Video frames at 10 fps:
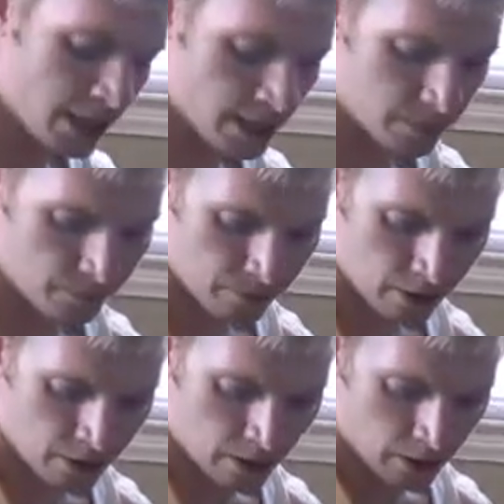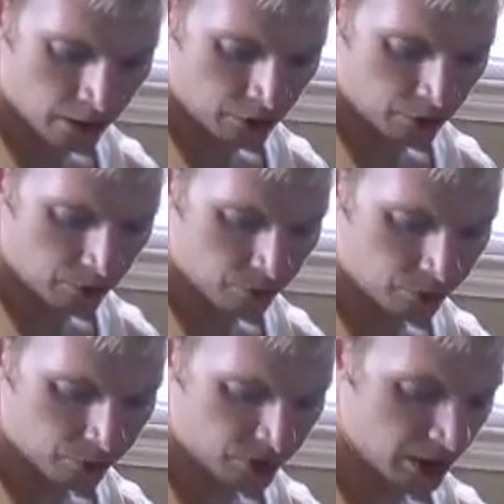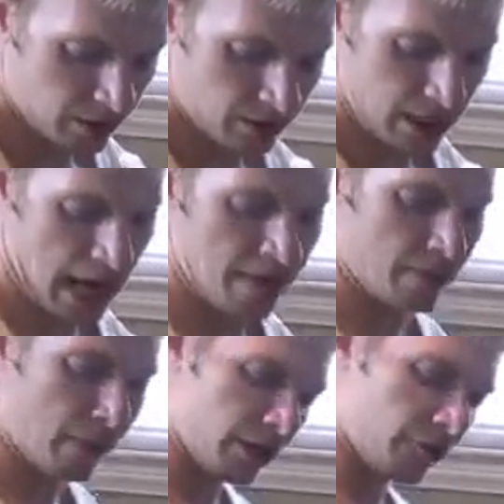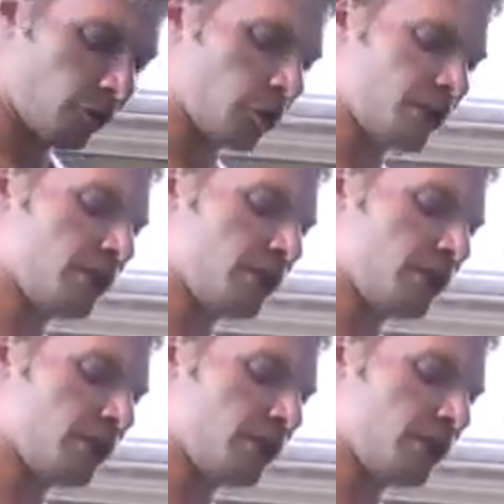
kid didn't have the money for it.